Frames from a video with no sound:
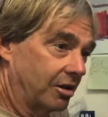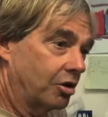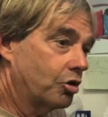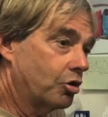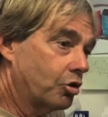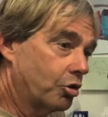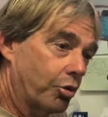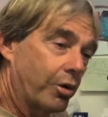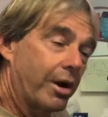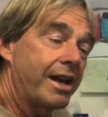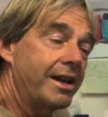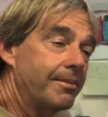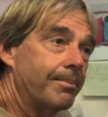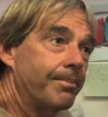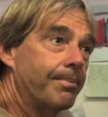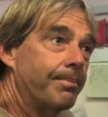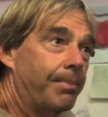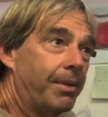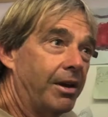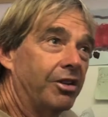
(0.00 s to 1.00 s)

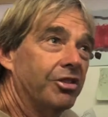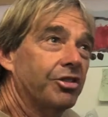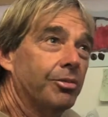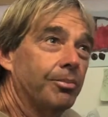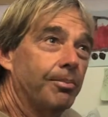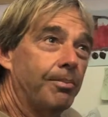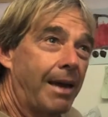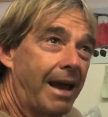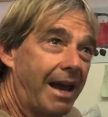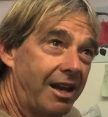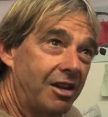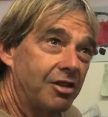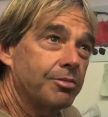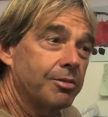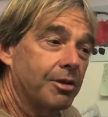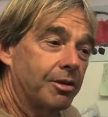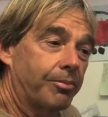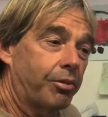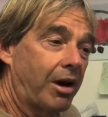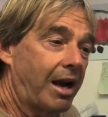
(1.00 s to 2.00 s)
great best
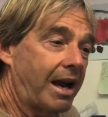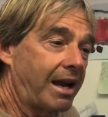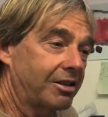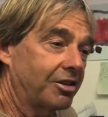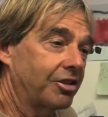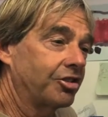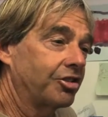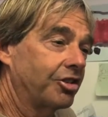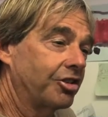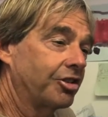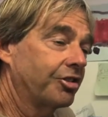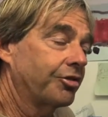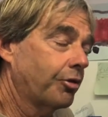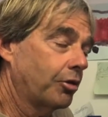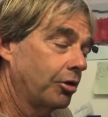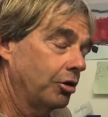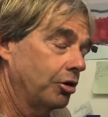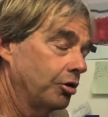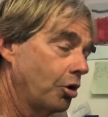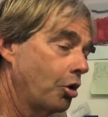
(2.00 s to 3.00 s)
management practices
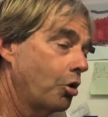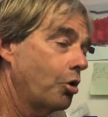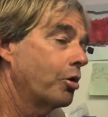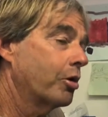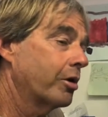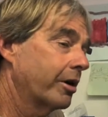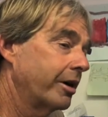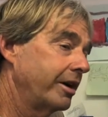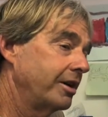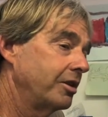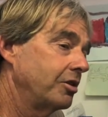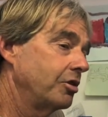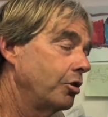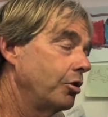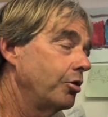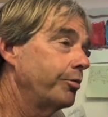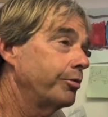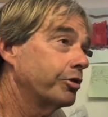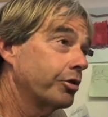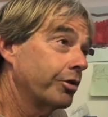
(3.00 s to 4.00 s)
for lowering
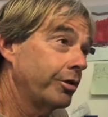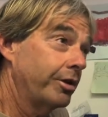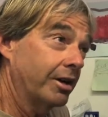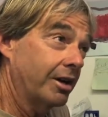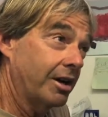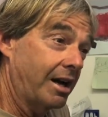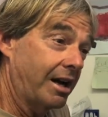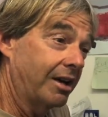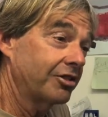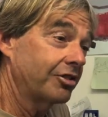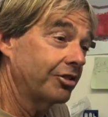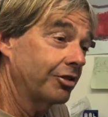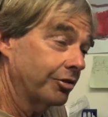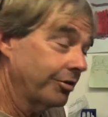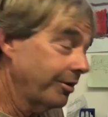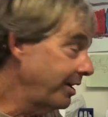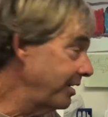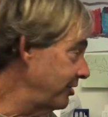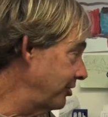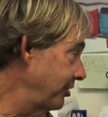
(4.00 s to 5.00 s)
nutrient
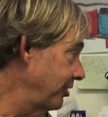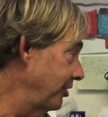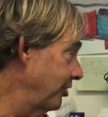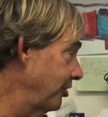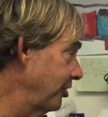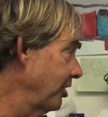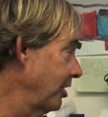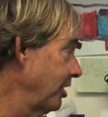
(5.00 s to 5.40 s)
concentrations.